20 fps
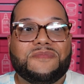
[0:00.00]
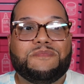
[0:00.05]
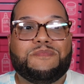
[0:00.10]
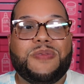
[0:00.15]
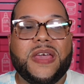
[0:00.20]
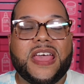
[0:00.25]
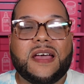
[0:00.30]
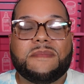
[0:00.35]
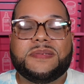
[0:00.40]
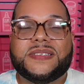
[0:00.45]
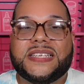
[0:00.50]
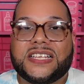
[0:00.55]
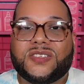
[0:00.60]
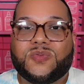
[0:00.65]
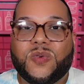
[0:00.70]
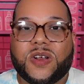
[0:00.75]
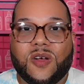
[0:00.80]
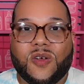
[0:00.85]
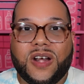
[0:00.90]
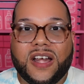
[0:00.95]
being obsessed
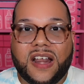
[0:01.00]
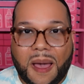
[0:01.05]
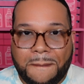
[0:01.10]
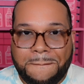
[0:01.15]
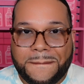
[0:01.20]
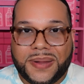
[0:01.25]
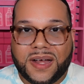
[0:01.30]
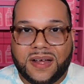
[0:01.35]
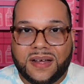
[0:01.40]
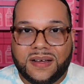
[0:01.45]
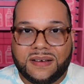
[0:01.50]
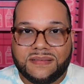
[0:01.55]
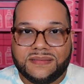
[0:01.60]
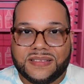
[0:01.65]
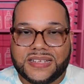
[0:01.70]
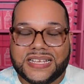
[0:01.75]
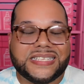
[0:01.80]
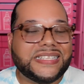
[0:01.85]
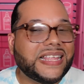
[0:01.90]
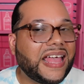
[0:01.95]
with a number
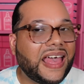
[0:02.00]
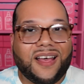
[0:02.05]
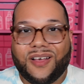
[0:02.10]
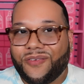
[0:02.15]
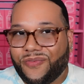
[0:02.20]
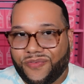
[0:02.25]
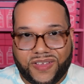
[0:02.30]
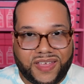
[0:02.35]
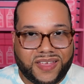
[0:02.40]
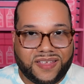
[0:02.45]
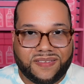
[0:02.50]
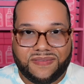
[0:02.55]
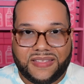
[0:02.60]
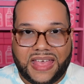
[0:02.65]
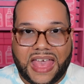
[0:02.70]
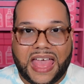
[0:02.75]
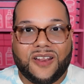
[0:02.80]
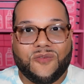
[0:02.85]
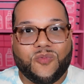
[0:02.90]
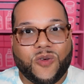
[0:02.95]
is not healthy.
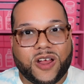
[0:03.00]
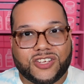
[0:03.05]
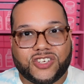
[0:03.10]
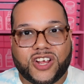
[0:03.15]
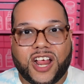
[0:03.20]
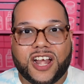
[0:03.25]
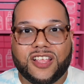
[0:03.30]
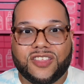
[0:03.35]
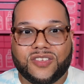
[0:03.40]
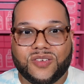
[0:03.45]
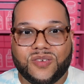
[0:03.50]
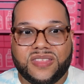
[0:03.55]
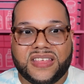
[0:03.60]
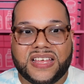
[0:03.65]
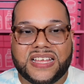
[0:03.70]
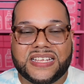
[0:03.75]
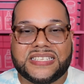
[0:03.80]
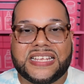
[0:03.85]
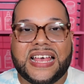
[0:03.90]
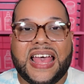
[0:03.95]
And we're trying to do
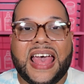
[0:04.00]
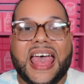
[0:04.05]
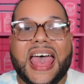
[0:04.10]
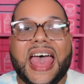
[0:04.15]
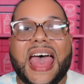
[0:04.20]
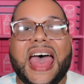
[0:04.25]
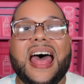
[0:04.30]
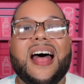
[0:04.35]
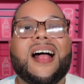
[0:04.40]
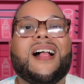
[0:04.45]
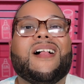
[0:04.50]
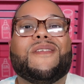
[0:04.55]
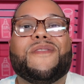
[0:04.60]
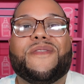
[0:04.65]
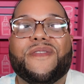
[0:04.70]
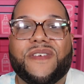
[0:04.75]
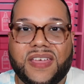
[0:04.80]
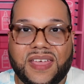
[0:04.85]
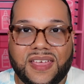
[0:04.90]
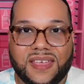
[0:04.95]
this
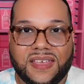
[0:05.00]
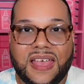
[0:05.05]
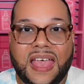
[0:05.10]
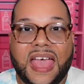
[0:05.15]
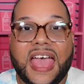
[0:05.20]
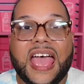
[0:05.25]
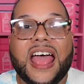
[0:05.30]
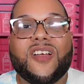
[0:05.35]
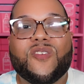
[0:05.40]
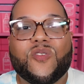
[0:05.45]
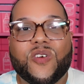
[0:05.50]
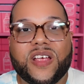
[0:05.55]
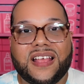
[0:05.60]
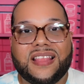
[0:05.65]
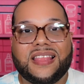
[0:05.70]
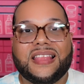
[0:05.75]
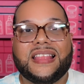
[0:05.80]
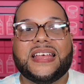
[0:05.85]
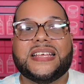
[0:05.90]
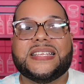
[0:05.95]
healthy and
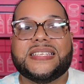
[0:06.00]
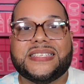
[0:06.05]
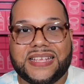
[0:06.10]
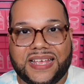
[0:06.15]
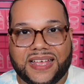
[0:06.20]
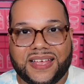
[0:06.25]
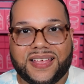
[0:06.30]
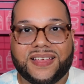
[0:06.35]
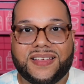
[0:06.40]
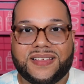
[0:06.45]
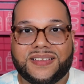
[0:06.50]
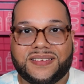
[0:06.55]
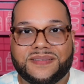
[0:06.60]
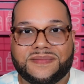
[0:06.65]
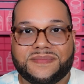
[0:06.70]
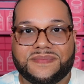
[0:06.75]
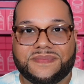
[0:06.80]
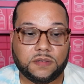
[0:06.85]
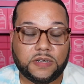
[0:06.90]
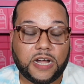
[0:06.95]
realistic.
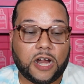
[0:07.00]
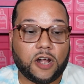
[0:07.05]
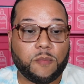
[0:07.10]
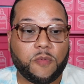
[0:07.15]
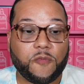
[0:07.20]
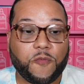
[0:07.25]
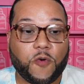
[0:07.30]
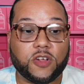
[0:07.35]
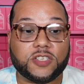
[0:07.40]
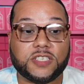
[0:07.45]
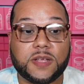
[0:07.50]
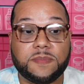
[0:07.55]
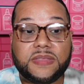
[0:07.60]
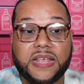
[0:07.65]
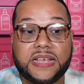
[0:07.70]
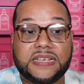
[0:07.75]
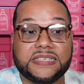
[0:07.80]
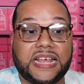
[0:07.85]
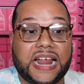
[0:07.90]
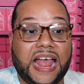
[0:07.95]
Now, number four, some
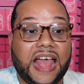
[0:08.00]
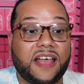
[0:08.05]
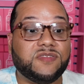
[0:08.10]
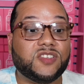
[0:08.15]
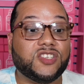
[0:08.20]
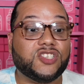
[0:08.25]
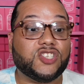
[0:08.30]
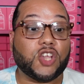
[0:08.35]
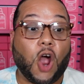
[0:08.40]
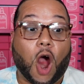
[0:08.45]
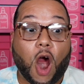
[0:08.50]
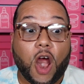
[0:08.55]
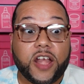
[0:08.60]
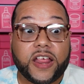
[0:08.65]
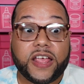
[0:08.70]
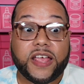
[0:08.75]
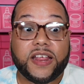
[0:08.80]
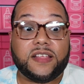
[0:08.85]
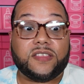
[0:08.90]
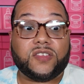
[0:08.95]
things that I've
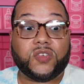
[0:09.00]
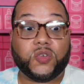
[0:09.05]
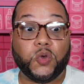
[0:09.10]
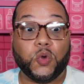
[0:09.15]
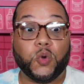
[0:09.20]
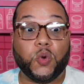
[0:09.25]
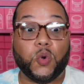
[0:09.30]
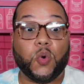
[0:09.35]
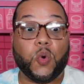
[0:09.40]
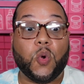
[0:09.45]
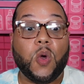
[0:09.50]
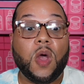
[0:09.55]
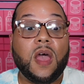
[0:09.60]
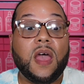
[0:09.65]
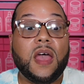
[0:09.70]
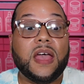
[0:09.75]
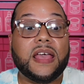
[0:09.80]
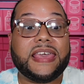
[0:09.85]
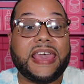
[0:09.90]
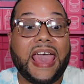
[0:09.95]
started to
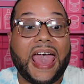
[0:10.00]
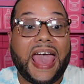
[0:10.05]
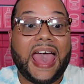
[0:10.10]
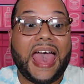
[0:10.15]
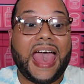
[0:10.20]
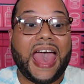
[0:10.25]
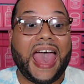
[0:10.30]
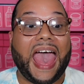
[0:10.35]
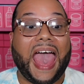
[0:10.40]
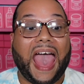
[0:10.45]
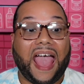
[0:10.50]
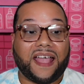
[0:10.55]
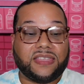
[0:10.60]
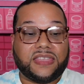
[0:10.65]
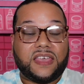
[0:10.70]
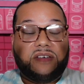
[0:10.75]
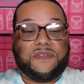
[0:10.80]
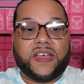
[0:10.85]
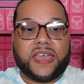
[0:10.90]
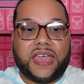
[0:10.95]
get
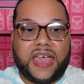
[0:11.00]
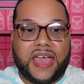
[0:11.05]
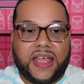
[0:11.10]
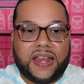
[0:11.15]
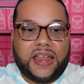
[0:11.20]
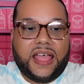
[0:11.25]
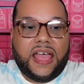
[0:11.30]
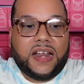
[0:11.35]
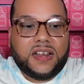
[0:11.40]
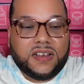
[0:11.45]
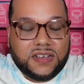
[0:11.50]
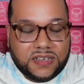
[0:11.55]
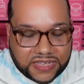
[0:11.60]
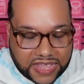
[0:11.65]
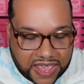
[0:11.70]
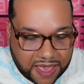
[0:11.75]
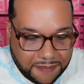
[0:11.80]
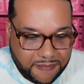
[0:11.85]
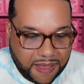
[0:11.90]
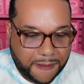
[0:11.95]
active again and
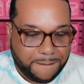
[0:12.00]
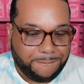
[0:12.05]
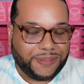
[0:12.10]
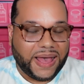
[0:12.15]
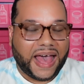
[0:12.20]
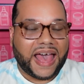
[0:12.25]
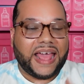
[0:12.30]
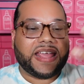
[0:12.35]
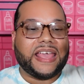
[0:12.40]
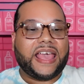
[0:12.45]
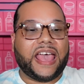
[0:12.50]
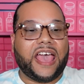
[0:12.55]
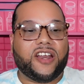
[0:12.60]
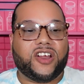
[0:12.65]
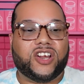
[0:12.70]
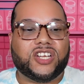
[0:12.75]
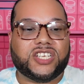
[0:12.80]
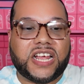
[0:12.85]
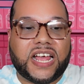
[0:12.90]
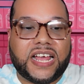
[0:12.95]
get my body
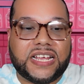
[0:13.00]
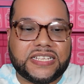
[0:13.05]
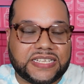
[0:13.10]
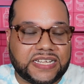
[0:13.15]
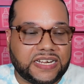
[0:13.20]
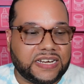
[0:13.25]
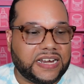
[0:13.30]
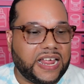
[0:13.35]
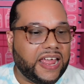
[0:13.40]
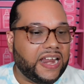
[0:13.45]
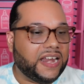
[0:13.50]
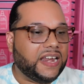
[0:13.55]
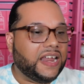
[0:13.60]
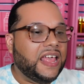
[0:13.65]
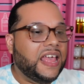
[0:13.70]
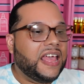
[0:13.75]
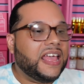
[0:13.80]
energized and